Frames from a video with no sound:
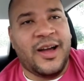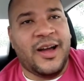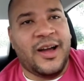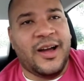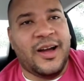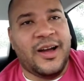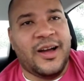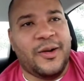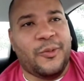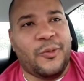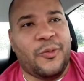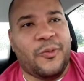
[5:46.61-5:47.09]

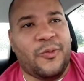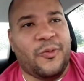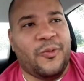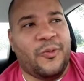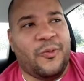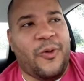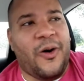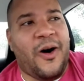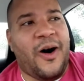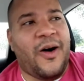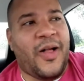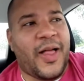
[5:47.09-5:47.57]
So when I
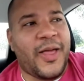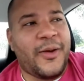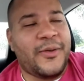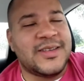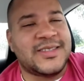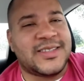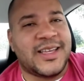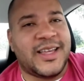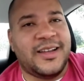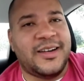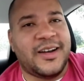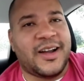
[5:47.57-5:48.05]

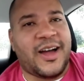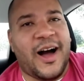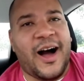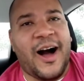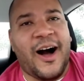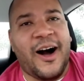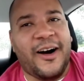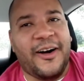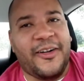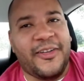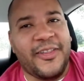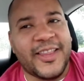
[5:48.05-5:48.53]
laugh
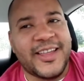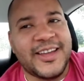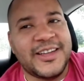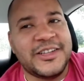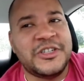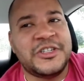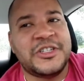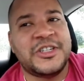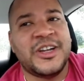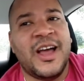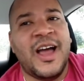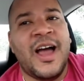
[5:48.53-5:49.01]
or
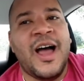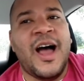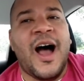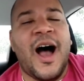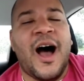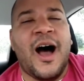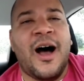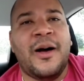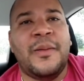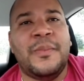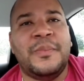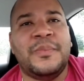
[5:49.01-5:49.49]
joke about,
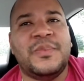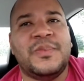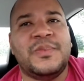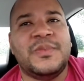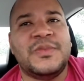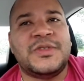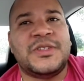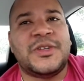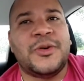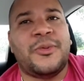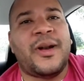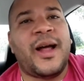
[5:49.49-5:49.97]
like,
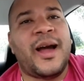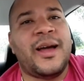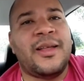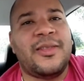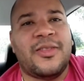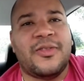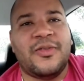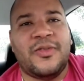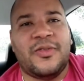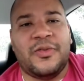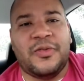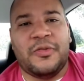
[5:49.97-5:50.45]
oh, I, you
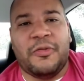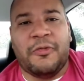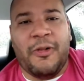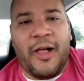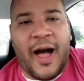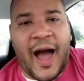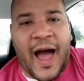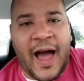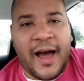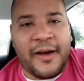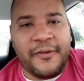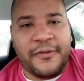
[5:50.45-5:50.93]
know, just took
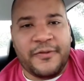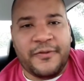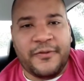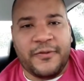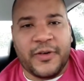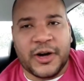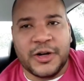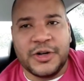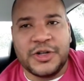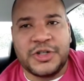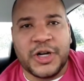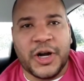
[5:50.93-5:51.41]
a
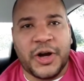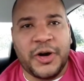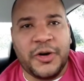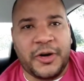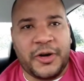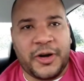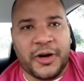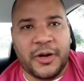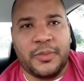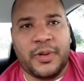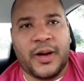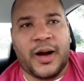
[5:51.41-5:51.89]
Xanax,
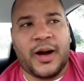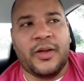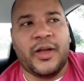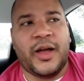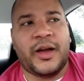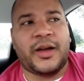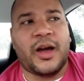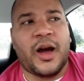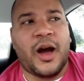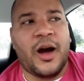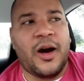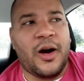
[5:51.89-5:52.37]
I'm
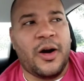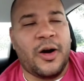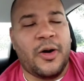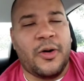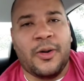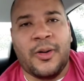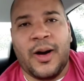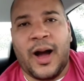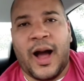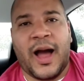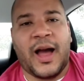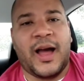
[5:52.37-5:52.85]
not
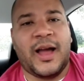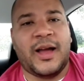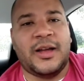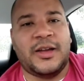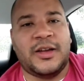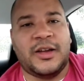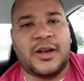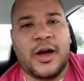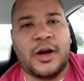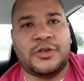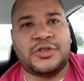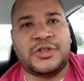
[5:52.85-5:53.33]
being
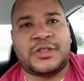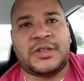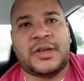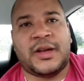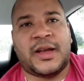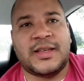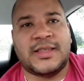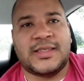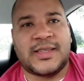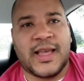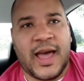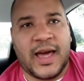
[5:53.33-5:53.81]

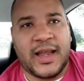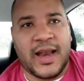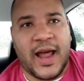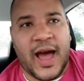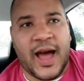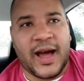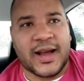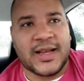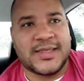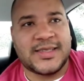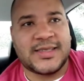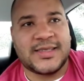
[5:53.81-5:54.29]
some,
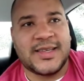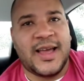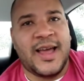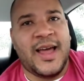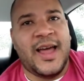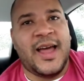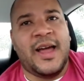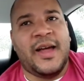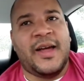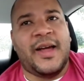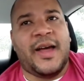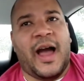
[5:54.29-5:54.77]
you
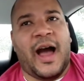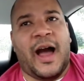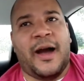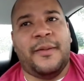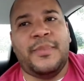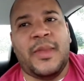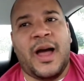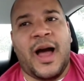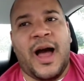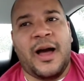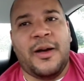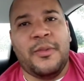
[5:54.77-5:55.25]
know,
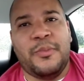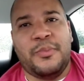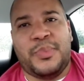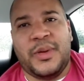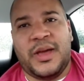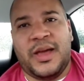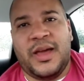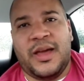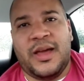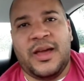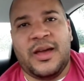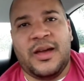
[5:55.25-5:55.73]
drama
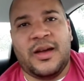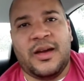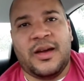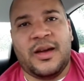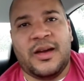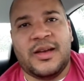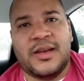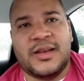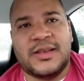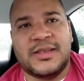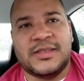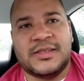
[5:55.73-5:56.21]
queen
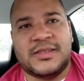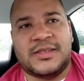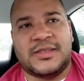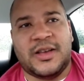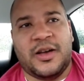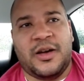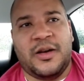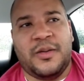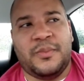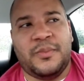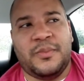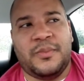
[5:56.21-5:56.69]

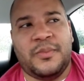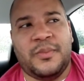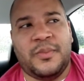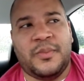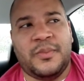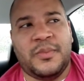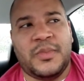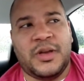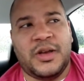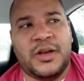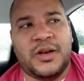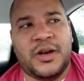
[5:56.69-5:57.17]
or,
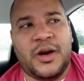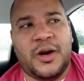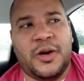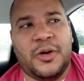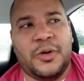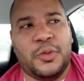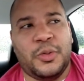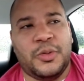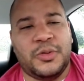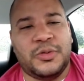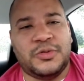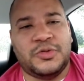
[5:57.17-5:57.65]

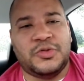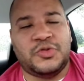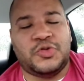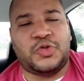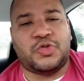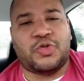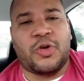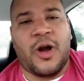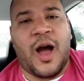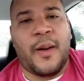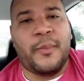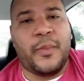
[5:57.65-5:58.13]

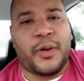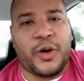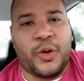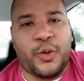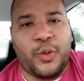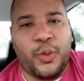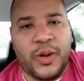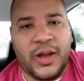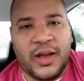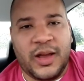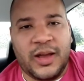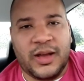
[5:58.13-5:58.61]

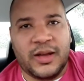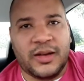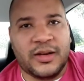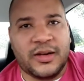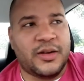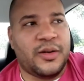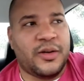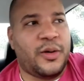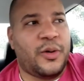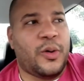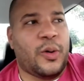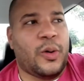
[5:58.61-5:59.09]

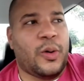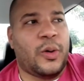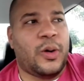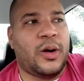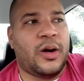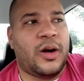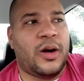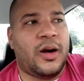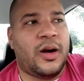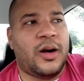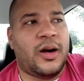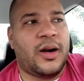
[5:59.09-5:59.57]
I'm not
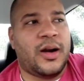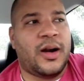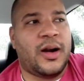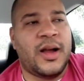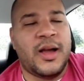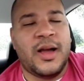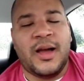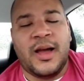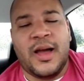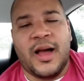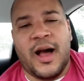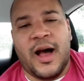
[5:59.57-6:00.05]
really even
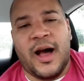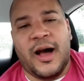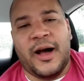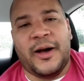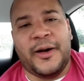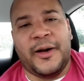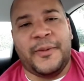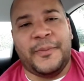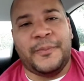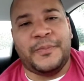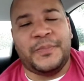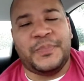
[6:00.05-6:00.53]
making light
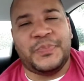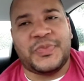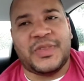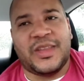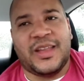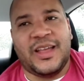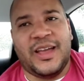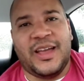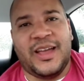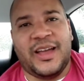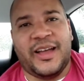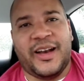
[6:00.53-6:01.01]
of the
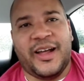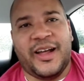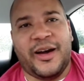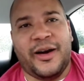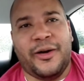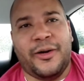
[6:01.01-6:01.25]
situation.